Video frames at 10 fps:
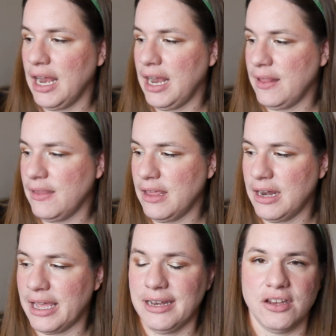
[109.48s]
And
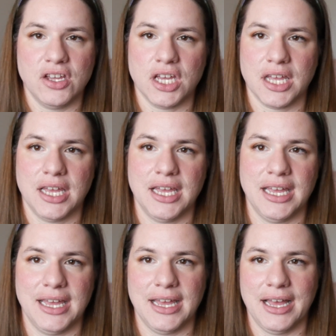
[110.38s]
then I took,
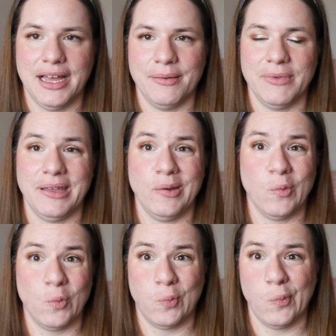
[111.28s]
it
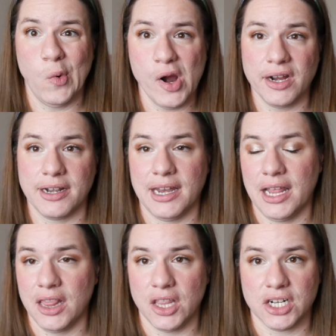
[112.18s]
worked,
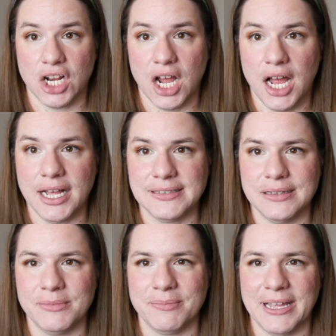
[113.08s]
it looked
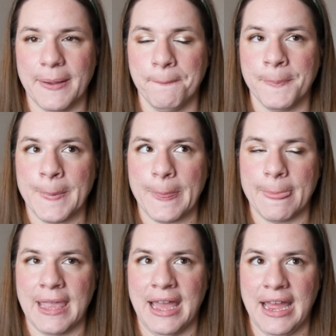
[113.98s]
awesome, and I'm like,
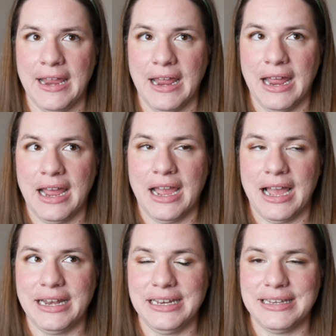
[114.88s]
okay,
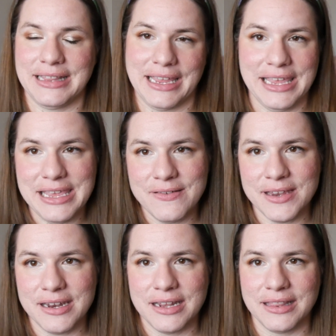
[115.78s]
I need to
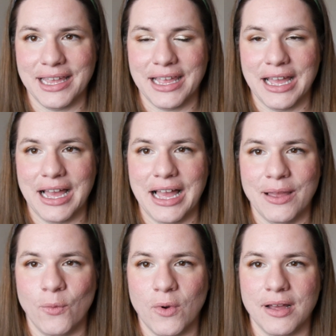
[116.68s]
I
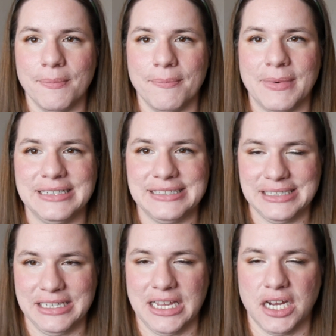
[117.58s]
want my
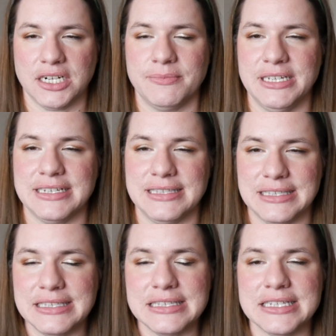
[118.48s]
skincare to be
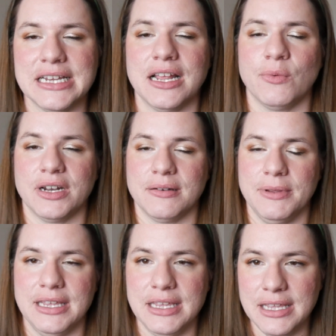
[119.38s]
consistent, I want it to
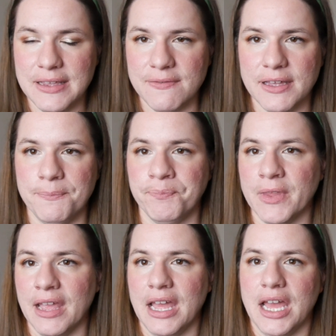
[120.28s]
be even,
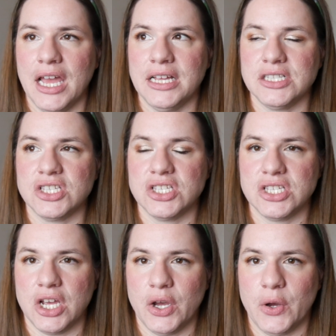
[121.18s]
and
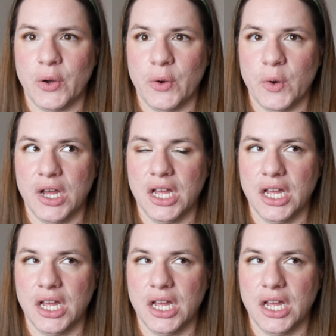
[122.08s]
so,